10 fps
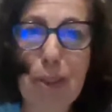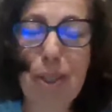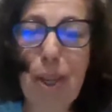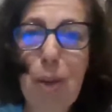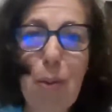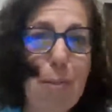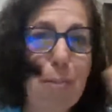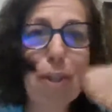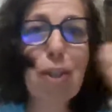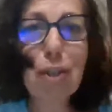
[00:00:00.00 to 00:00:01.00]
because we
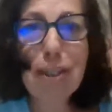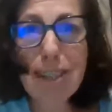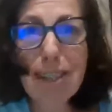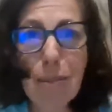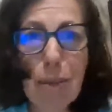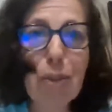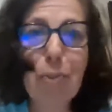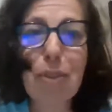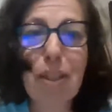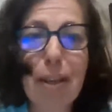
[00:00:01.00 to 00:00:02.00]
brush our teeth
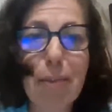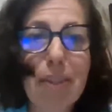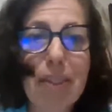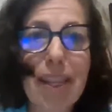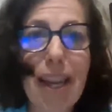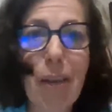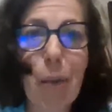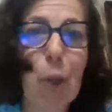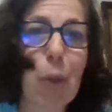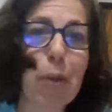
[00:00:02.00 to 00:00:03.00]
multiple times a day,
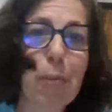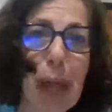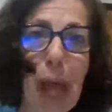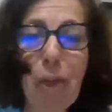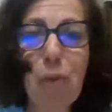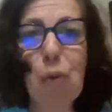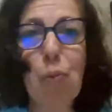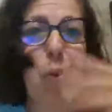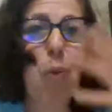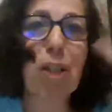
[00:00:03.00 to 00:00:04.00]
we go to the
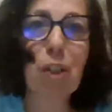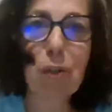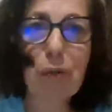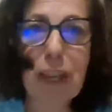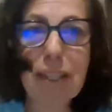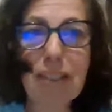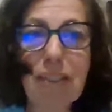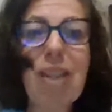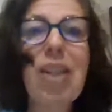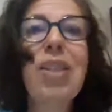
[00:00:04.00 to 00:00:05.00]
bathroom, we wash our face.
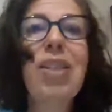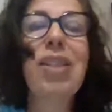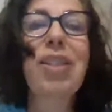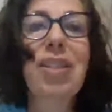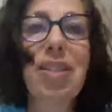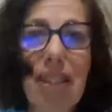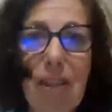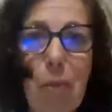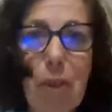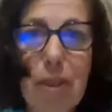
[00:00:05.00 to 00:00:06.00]

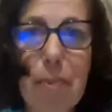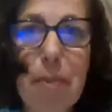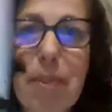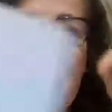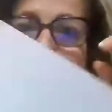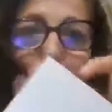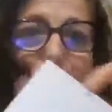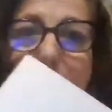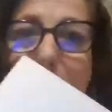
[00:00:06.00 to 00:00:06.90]
Stick it with some